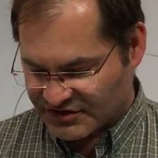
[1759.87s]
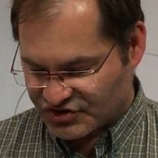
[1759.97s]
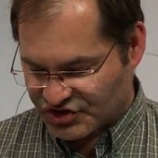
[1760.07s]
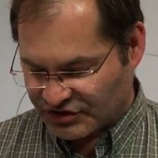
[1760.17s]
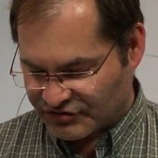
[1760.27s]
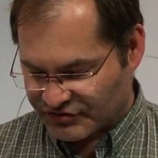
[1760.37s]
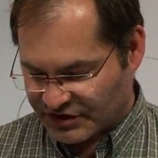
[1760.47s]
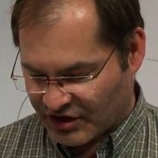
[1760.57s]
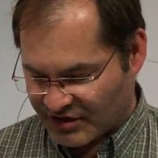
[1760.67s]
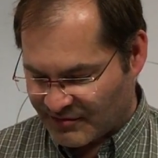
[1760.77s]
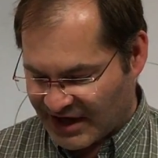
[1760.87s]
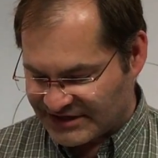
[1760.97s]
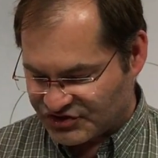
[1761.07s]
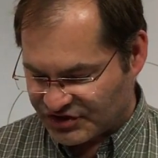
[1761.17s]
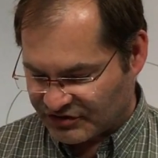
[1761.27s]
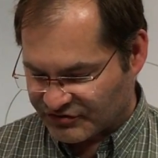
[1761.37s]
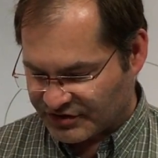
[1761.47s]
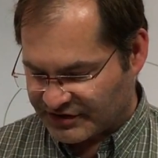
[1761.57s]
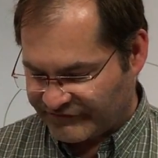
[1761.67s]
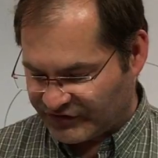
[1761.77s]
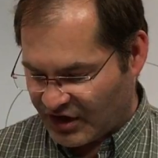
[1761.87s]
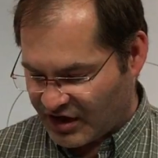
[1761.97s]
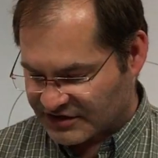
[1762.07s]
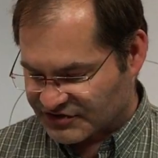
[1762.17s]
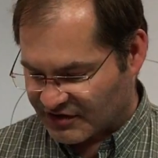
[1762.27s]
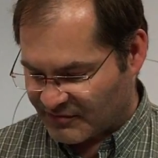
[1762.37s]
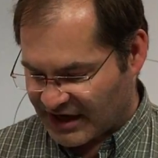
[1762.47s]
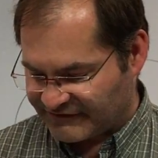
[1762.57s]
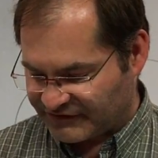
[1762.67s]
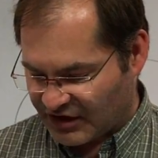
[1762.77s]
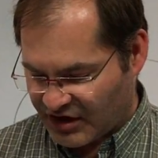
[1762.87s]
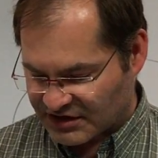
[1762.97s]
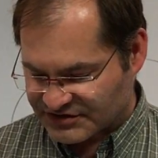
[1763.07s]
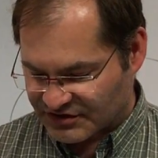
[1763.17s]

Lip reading: the children are my children, the flocks are my flocks,